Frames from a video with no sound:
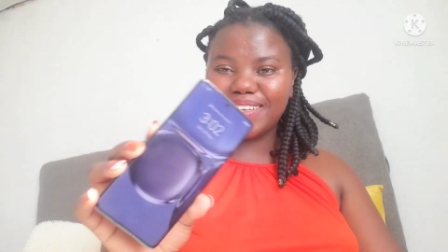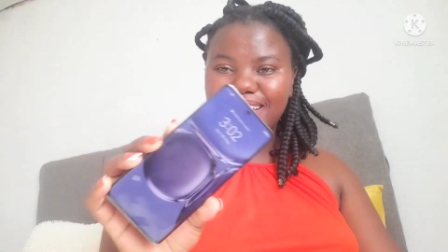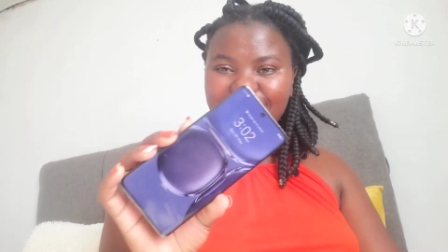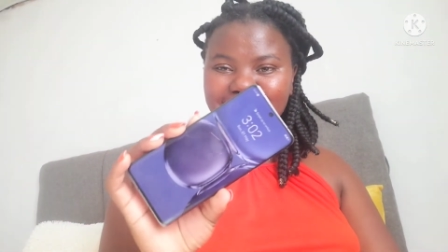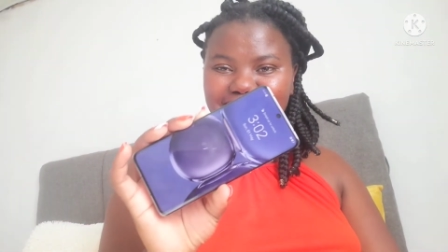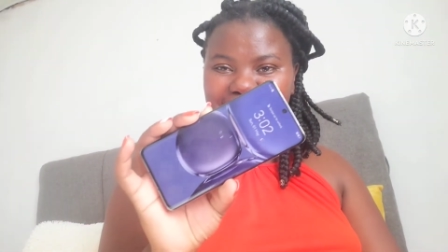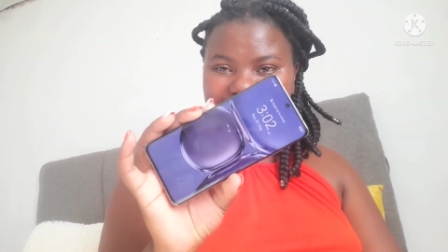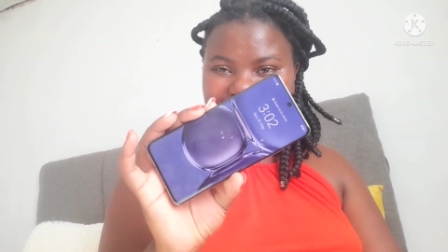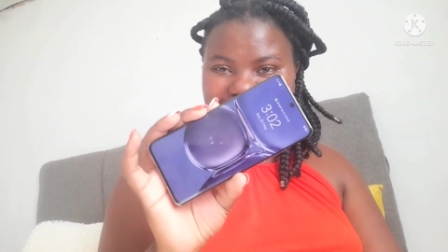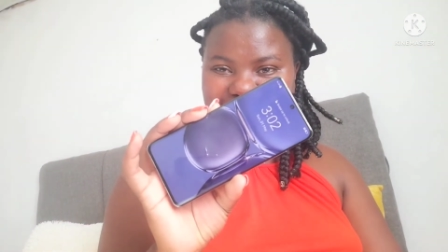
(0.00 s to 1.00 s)
Guys, I don't
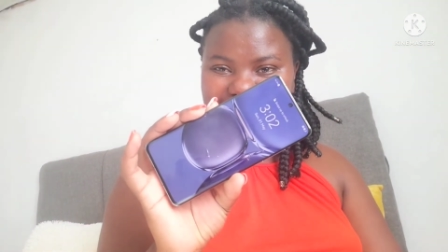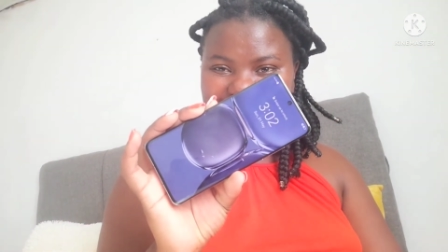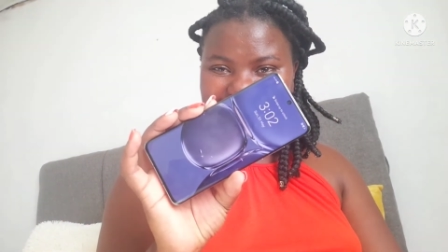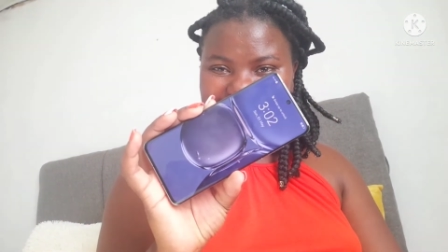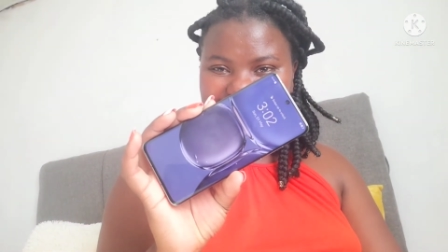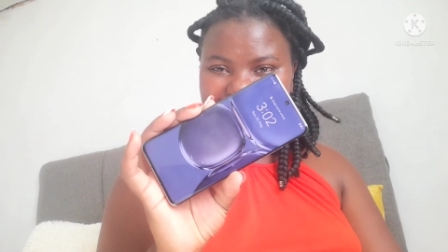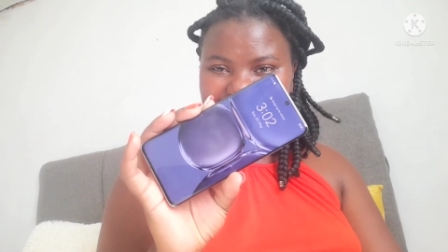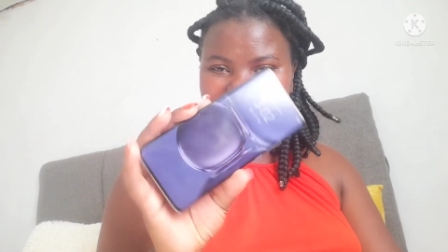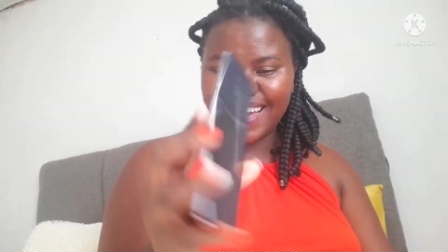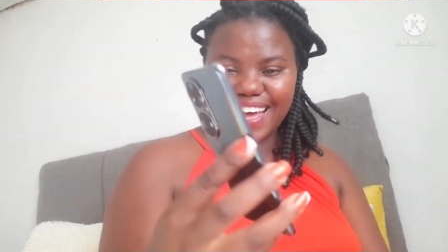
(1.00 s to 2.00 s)

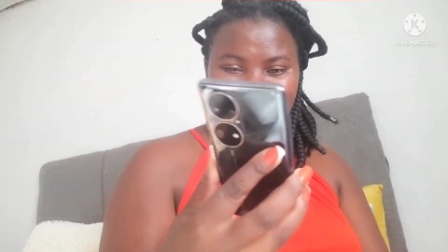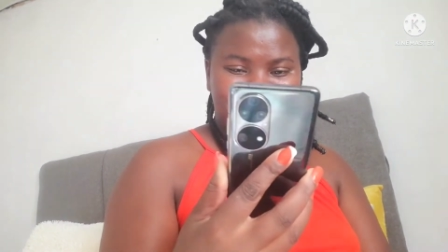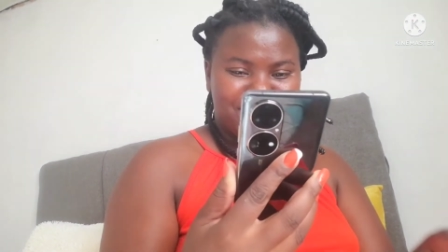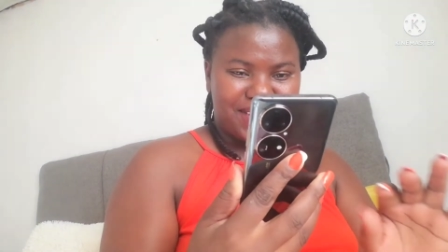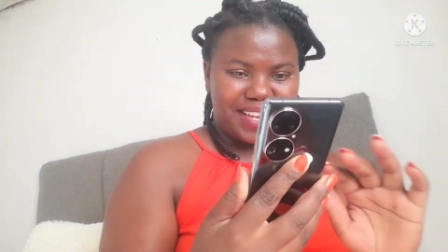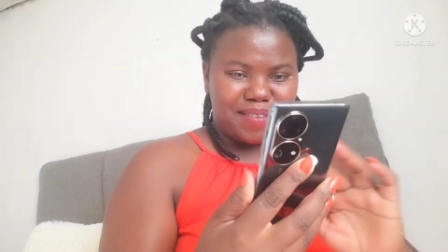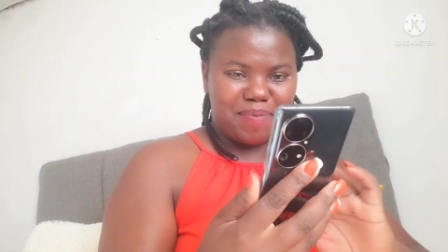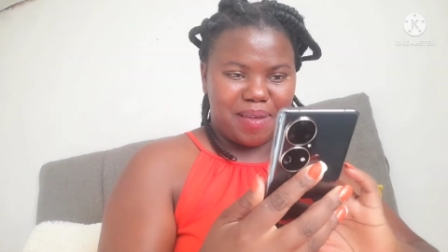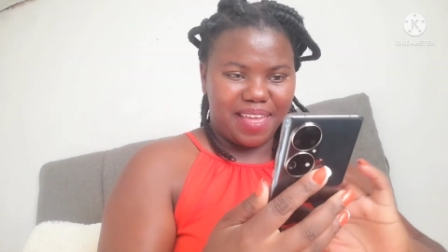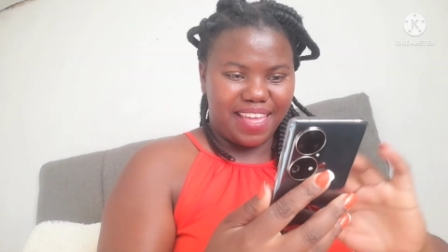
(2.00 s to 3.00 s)
get any
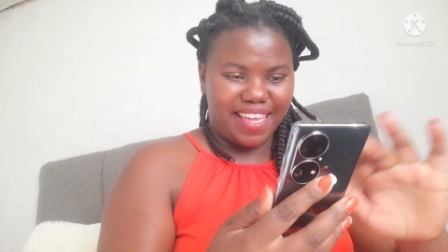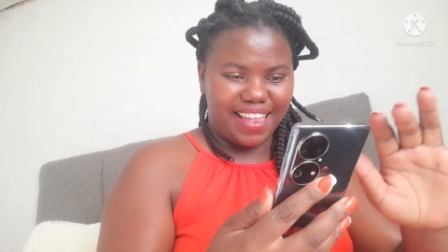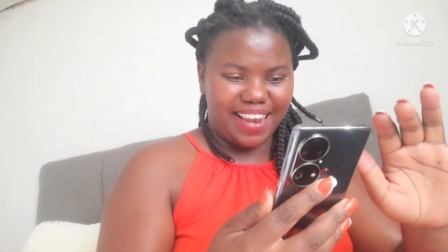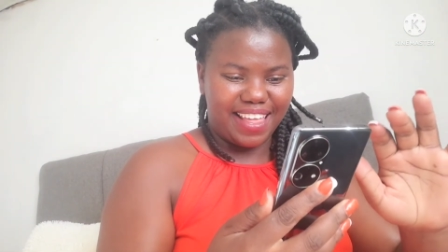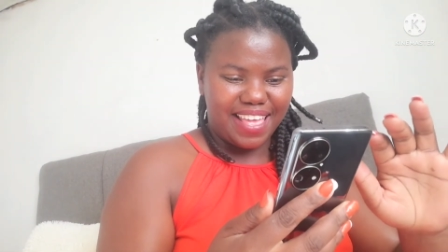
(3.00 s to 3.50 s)
pain.